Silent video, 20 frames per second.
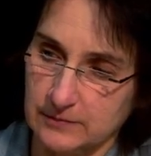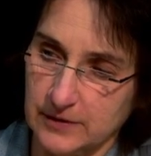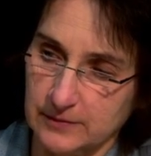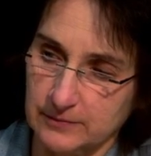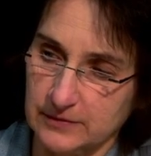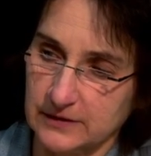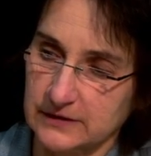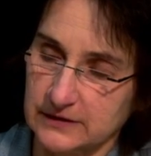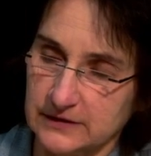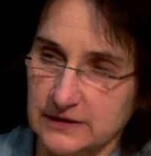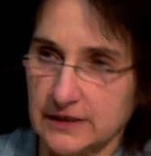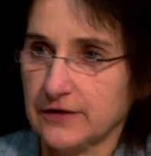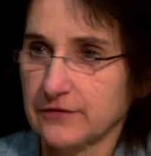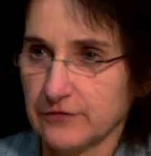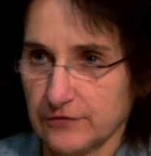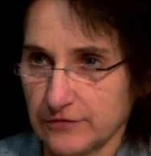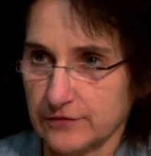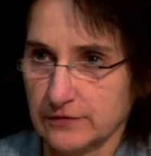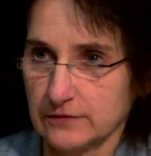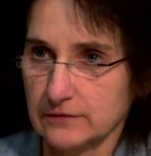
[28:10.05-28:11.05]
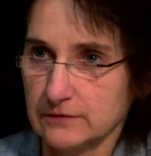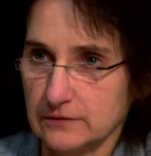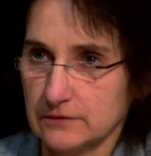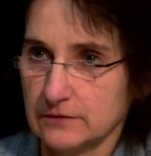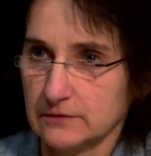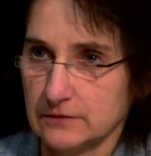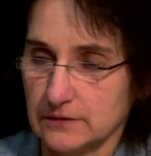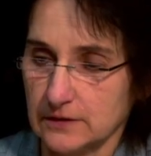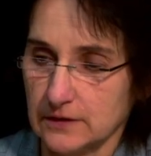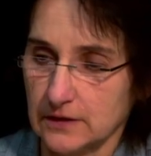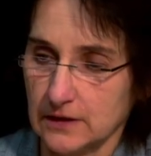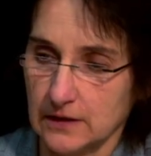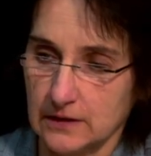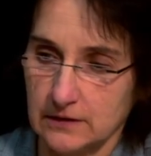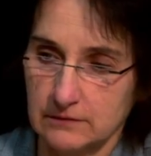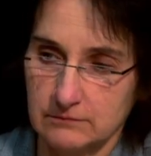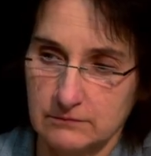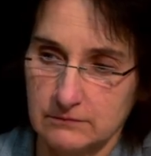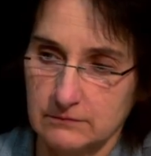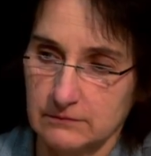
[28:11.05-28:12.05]
public attention,
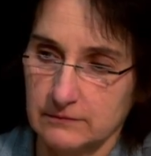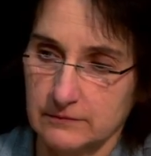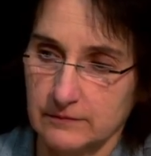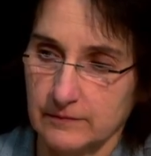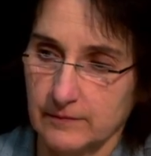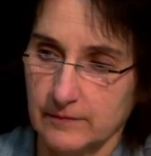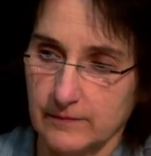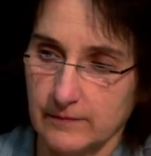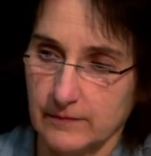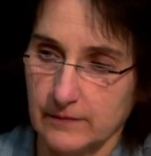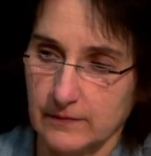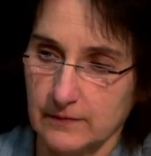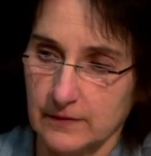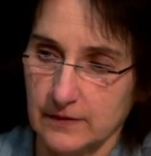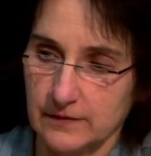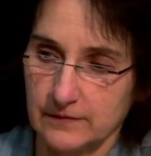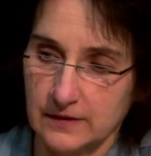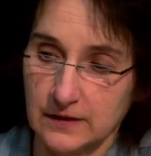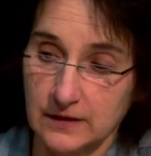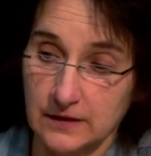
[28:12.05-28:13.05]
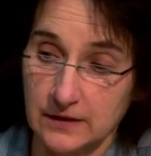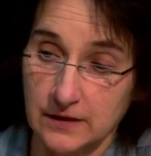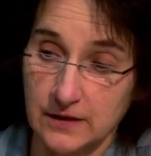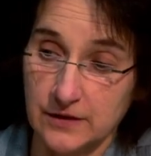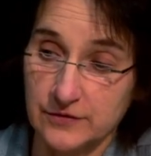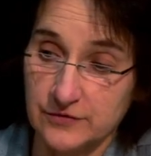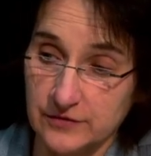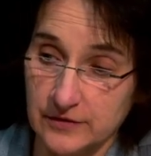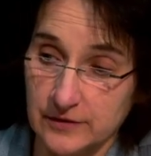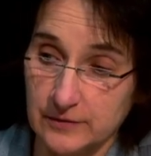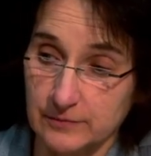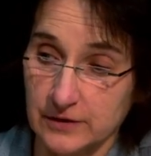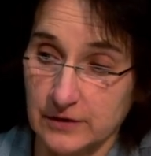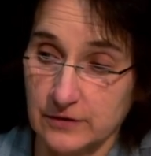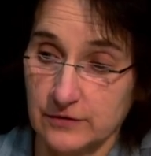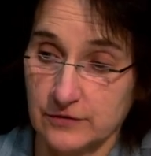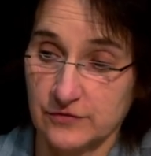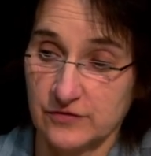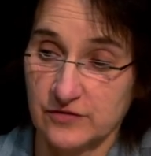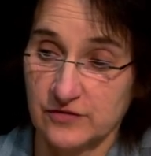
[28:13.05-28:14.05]
I think largely
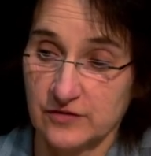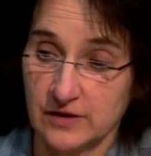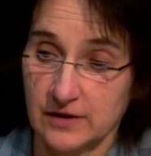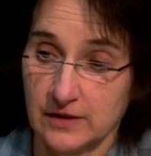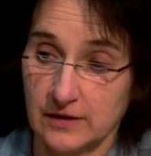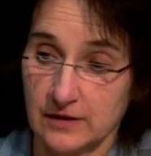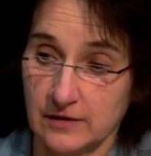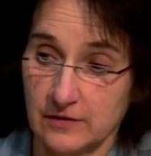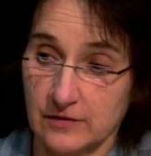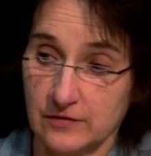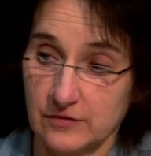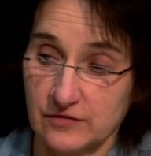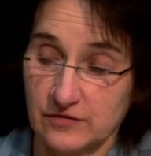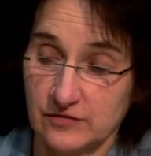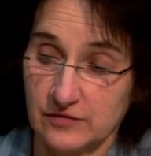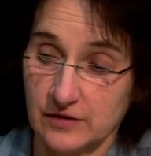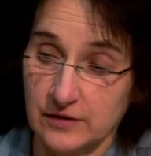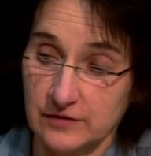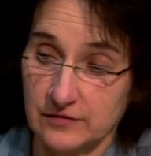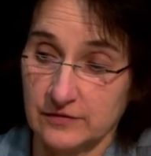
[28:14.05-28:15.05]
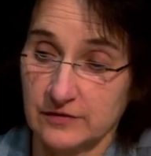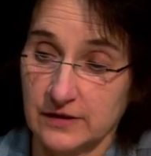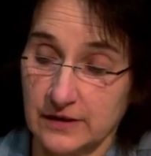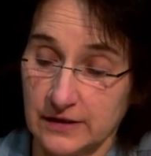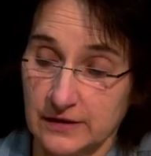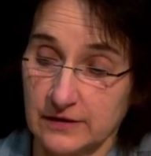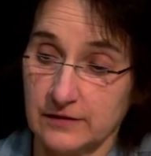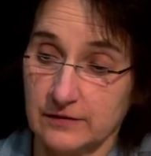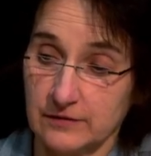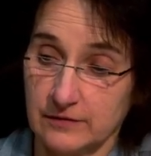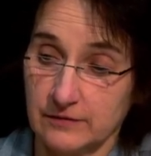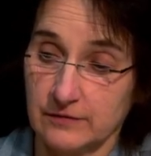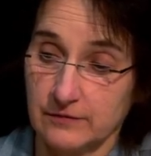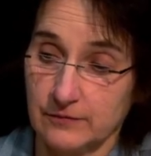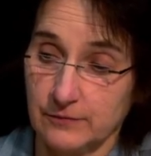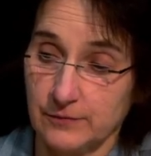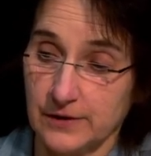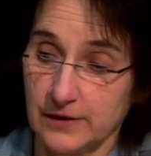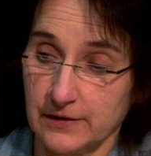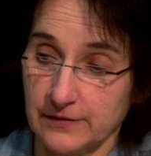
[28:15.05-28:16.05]
because suddenly
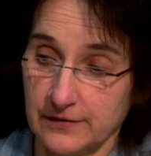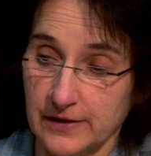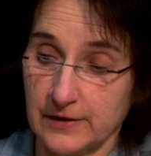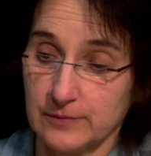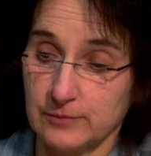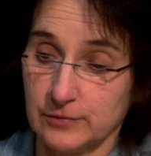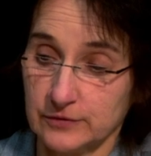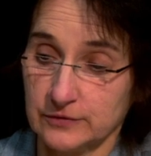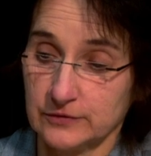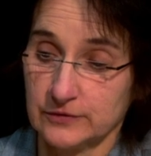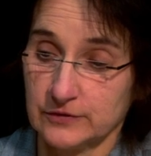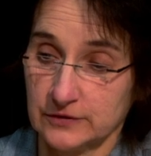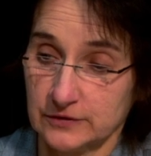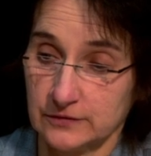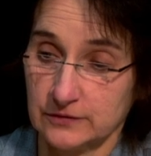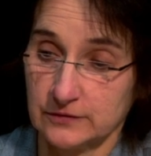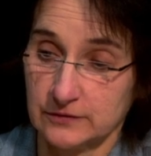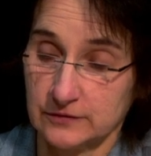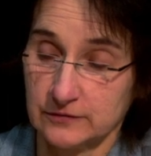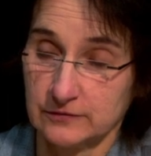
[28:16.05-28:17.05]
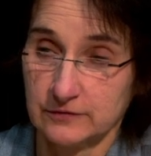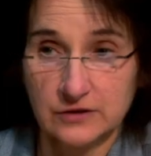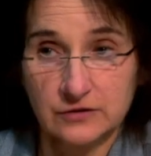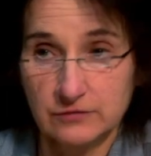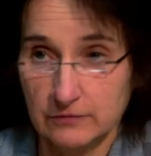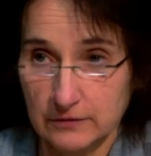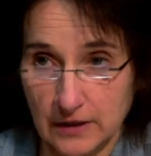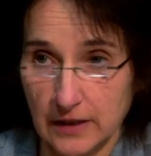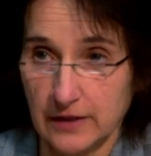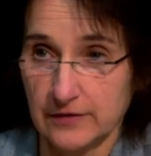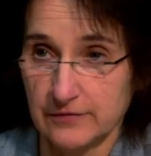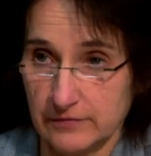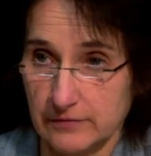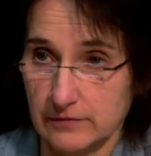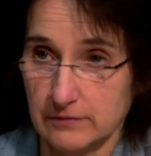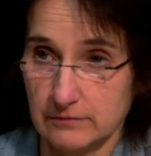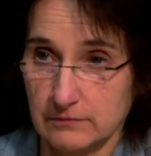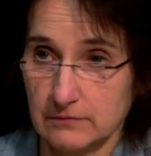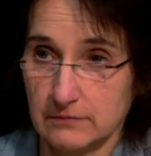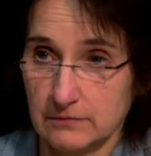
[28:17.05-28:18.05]
we are able to
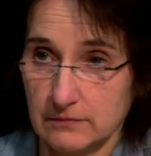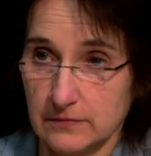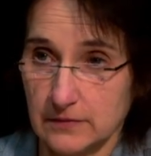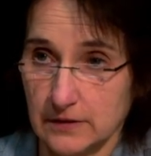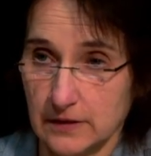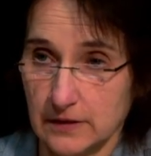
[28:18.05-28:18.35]
visualize them